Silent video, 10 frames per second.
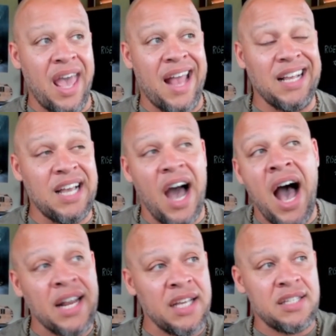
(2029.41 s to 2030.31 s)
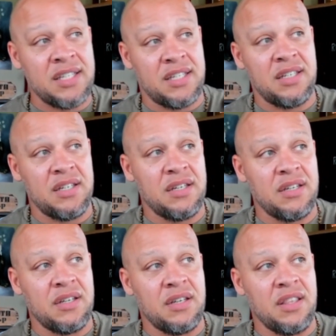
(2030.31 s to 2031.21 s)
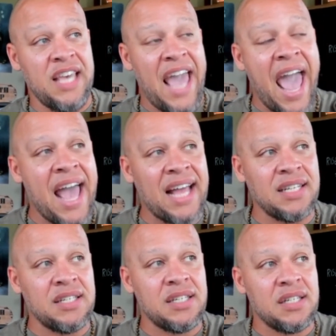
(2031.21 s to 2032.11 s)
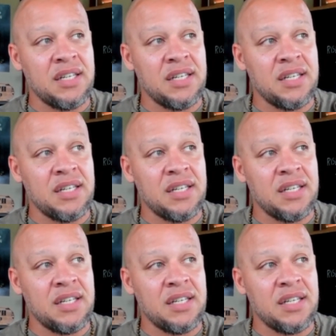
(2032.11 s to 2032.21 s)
and God is the end.